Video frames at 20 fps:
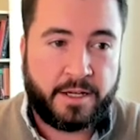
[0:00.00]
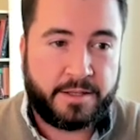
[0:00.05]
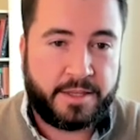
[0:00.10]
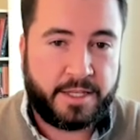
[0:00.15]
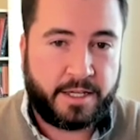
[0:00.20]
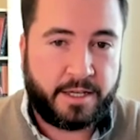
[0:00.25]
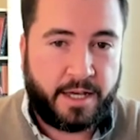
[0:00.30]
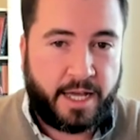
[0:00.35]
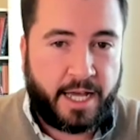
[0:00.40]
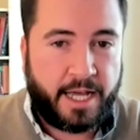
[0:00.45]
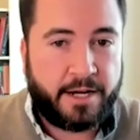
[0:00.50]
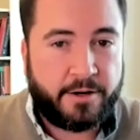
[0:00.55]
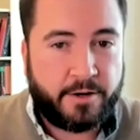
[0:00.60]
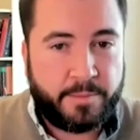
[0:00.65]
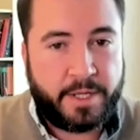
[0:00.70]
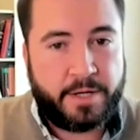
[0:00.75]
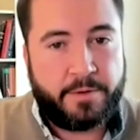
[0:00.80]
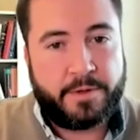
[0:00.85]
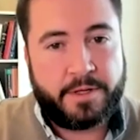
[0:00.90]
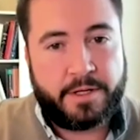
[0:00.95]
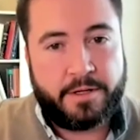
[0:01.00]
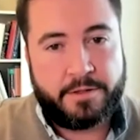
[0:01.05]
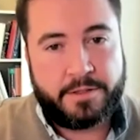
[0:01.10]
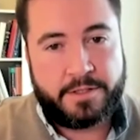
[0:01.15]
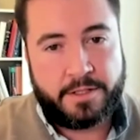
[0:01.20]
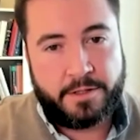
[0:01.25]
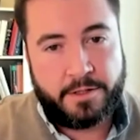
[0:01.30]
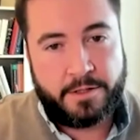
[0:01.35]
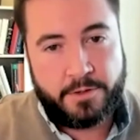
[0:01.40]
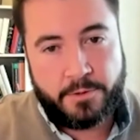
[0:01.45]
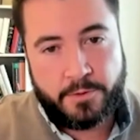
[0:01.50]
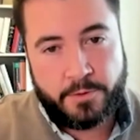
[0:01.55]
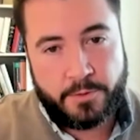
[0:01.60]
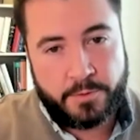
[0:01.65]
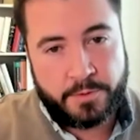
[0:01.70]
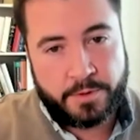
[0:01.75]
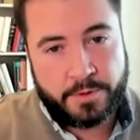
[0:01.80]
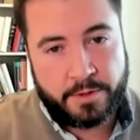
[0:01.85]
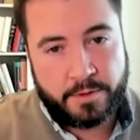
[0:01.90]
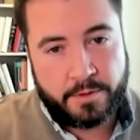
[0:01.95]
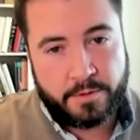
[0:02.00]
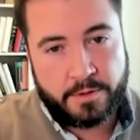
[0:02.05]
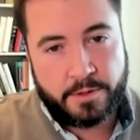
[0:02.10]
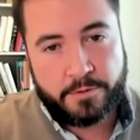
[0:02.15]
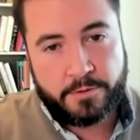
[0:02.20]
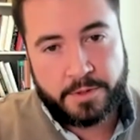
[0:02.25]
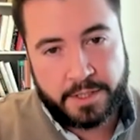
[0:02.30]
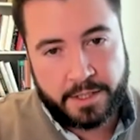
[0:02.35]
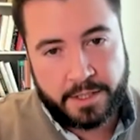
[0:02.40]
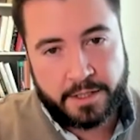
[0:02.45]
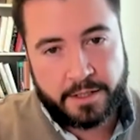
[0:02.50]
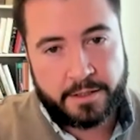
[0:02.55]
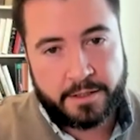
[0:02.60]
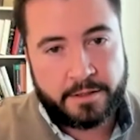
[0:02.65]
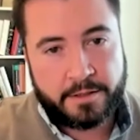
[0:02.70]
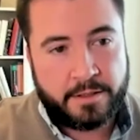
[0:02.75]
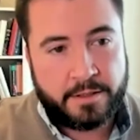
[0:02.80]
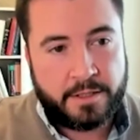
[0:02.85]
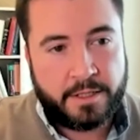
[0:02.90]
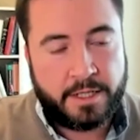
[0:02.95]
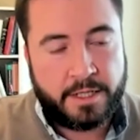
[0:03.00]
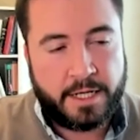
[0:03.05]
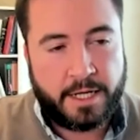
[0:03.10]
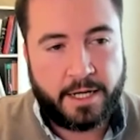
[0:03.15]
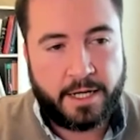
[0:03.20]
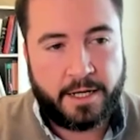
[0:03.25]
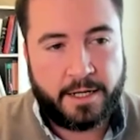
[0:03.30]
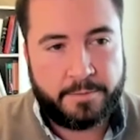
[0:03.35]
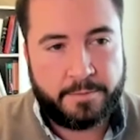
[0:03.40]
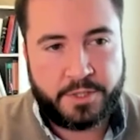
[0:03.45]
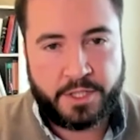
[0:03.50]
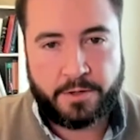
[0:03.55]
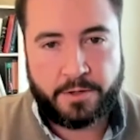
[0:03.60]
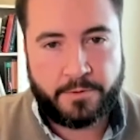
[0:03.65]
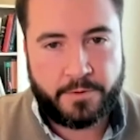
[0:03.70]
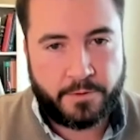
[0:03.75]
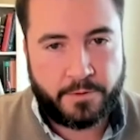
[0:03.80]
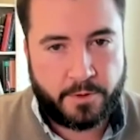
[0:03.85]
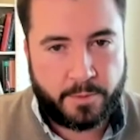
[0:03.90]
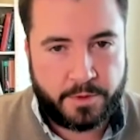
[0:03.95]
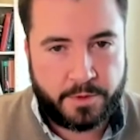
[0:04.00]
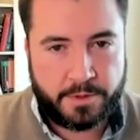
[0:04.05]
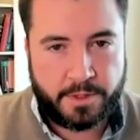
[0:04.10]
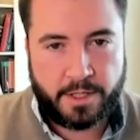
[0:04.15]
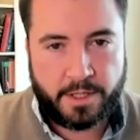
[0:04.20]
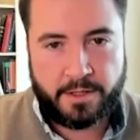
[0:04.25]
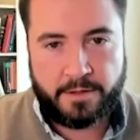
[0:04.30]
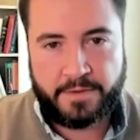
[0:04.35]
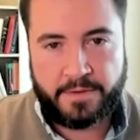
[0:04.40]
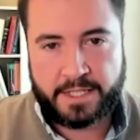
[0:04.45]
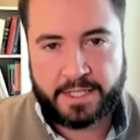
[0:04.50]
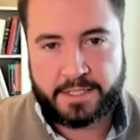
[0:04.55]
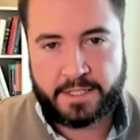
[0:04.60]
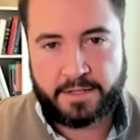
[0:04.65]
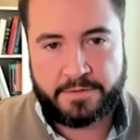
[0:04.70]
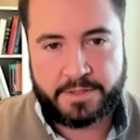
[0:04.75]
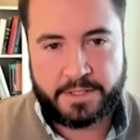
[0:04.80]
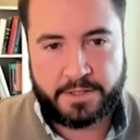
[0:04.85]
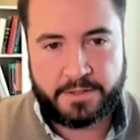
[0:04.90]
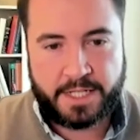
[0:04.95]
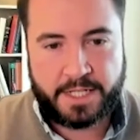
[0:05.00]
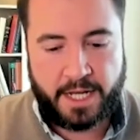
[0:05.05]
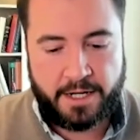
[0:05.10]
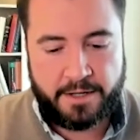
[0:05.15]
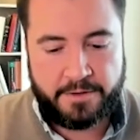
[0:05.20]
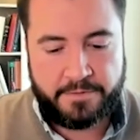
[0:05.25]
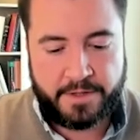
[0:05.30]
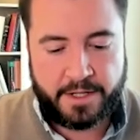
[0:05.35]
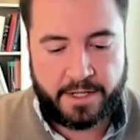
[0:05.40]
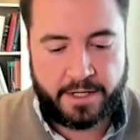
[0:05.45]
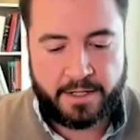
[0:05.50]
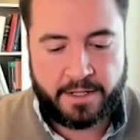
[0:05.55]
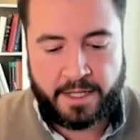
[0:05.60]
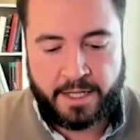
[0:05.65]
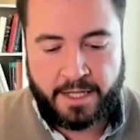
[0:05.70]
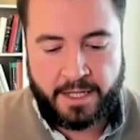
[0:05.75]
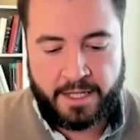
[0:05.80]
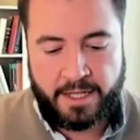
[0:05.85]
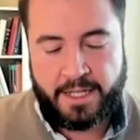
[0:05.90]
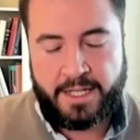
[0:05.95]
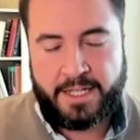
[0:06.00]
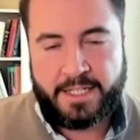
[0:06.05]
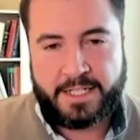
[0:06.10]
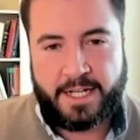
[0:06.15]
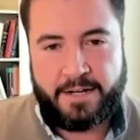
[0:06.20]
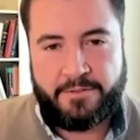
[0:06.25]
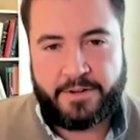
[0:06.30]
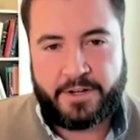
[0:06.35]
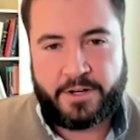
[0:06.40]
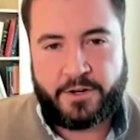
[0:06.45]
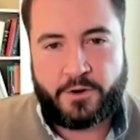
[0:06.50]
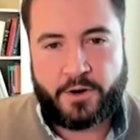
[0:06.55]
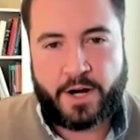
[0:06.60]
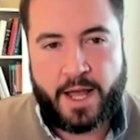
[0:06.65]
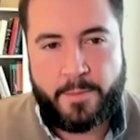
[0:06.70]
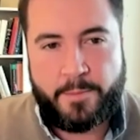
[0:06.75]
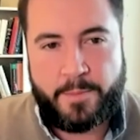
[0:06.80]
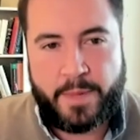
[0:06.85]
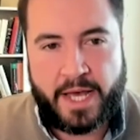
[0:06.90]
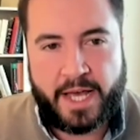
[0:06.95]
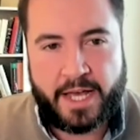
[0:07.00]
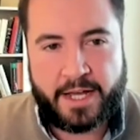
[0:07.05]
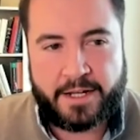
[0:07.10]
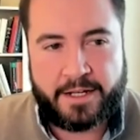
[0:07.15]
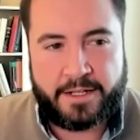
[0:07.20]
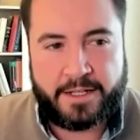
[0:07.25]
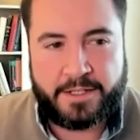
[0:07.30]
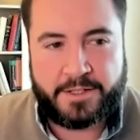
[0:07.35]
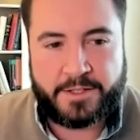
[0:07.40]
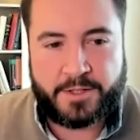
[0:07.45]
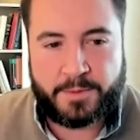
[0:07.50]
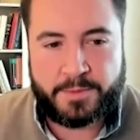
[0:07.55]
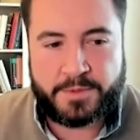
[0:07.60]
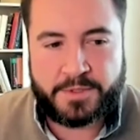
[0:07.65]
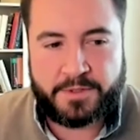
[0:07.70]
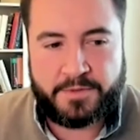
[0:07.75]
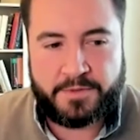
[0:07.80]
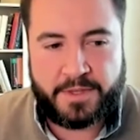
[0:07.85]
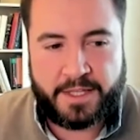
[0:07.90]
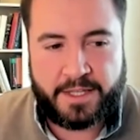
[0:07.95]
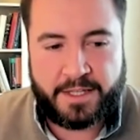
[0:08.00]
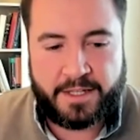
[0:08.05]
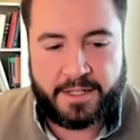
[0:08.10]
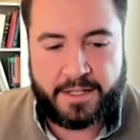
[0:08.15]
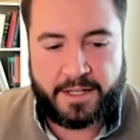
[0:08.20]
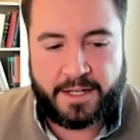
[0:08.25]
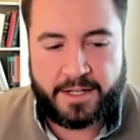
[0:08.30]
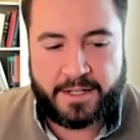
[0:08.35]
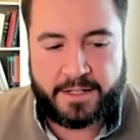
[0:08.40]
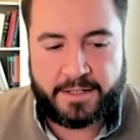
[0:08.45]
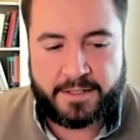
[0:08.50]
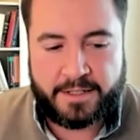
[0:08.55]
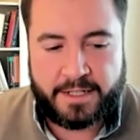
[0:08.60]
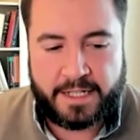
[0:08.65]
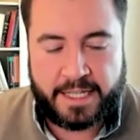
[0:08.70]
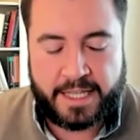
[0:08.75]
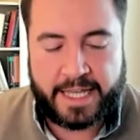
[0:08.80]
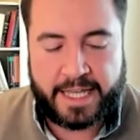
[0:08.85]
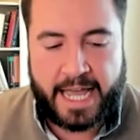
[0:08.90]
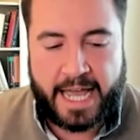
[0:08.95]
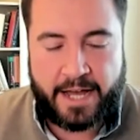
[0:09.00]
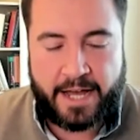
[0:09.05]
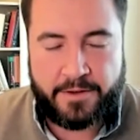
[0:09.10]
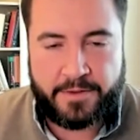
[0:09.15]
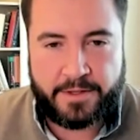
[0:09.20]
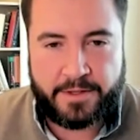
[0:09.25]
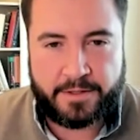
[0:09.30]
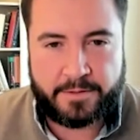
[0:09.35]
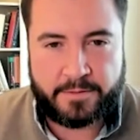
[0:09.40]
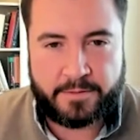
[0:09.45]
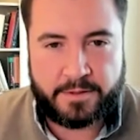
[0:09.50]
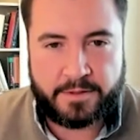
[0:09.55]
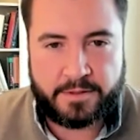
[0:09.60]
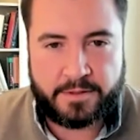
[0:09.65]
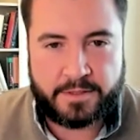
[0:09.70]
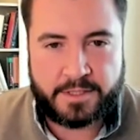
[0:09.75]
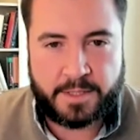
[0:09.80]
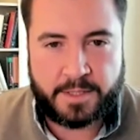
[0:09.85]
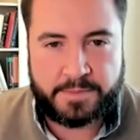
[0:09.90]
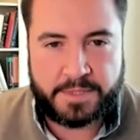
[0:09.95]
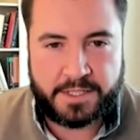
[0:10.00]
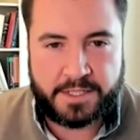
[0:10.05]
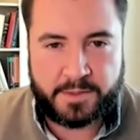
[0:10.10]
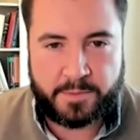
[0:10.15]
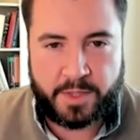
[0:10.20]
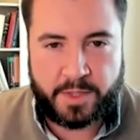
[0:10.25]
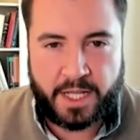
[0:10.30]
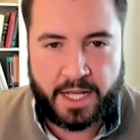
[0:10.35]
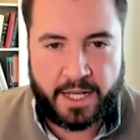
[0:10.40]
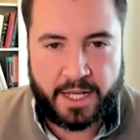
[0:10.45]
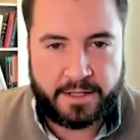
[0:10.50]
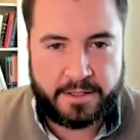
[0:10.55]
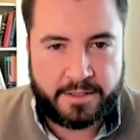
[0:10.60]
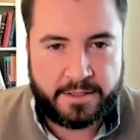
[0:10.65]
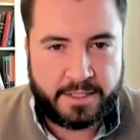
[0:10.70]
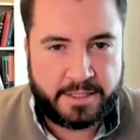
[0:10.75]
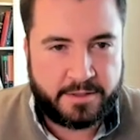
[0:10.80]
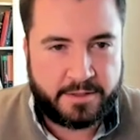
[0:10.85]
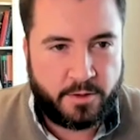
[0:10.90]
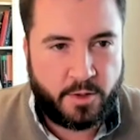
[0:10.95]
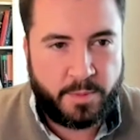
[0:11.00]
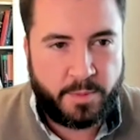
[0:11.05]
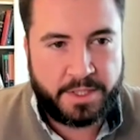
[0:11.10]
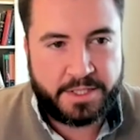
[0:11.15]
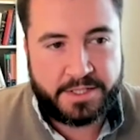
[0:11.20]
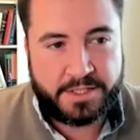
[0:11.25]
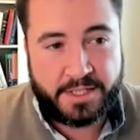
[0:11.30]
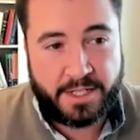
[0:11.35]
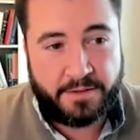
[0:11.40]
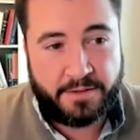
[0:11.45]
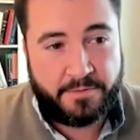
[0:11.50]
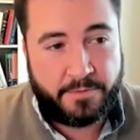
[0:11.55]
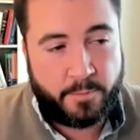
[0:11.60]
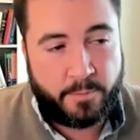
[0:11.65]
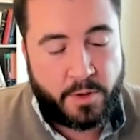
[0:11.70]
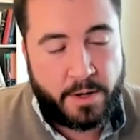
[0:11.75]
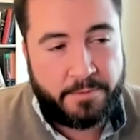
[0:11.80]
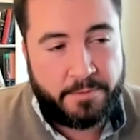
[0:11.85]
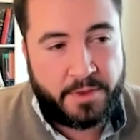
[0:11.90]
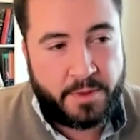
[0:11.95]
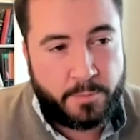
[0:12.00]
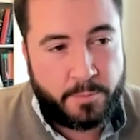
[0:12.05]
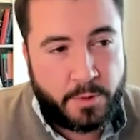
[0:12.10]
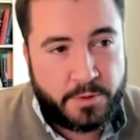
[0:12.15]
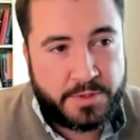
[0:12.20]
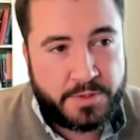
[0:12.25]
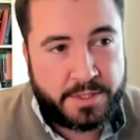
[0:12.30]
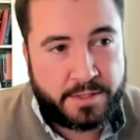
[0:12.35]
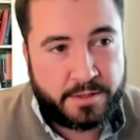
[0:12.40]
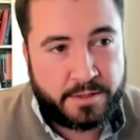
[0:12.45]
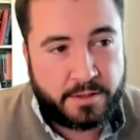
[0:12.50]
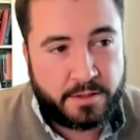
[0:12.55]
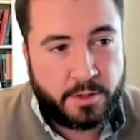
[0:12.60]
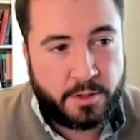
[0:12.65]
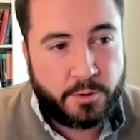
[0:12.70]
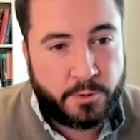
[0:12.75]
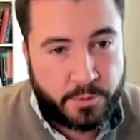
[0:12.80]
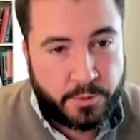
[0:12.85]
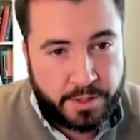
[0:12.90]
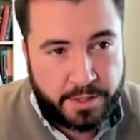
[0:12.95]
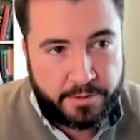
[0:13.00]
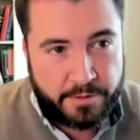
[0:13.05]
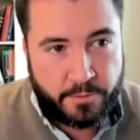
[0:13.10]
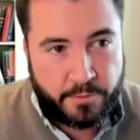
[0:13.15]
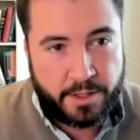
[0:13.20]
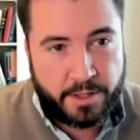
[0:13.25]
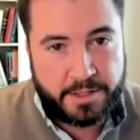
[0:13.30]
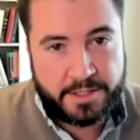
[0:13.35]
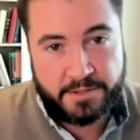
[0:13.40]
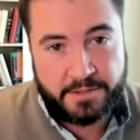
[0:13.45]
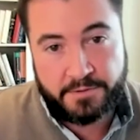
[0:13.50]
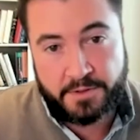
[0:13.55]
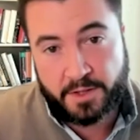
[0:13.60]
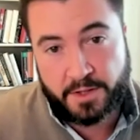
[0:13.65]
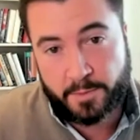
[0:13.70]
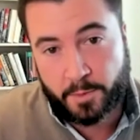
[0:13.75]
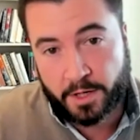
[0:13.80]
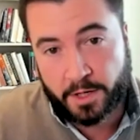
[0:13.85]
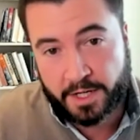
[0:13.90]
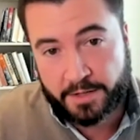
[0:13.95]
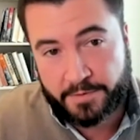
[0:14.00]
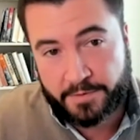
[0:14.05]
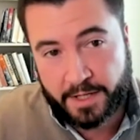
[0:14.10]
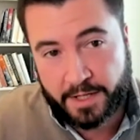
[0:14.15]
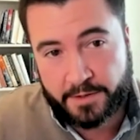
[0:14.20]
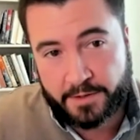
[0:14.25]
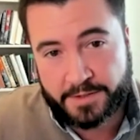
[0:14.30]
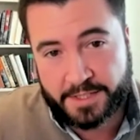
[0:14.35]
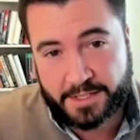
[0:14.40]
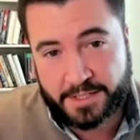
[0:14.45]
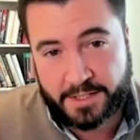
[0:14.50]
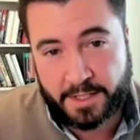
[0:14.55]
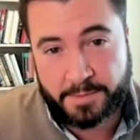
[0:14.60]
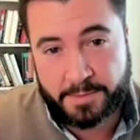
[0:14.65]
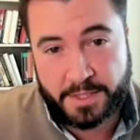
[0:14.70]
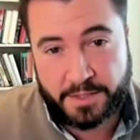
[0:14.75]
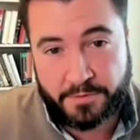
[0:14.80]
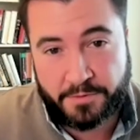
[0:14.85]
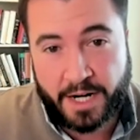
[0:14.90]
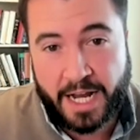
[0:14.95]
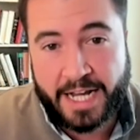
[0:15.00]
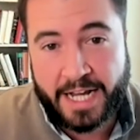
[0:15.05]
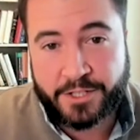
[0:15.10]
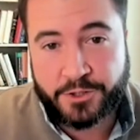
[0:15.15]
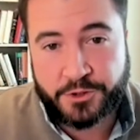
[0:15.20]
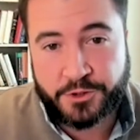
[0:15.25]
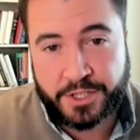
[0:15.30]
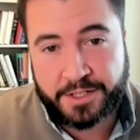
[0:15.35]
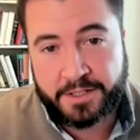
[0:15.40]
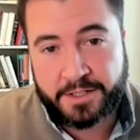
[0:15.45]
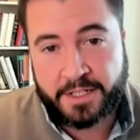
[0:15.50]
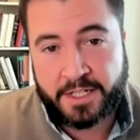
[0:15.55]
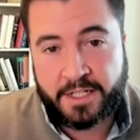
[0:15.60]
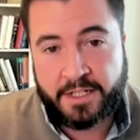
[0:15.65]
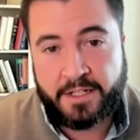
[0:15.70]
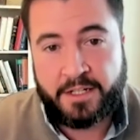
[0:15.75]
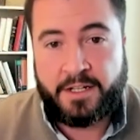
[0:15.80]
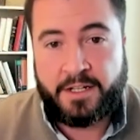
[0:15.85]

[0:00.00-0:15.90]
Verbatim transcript: I think a higher amount would go to new nuclear, um, geothermal, all of that stuff. So it's kind of a kind of a grab bag in terms of the uh, like how the subsidies apply. It's a whole bunch of stuff. Probably the most lucrative relative to the market value is the subsidy for hydrogen.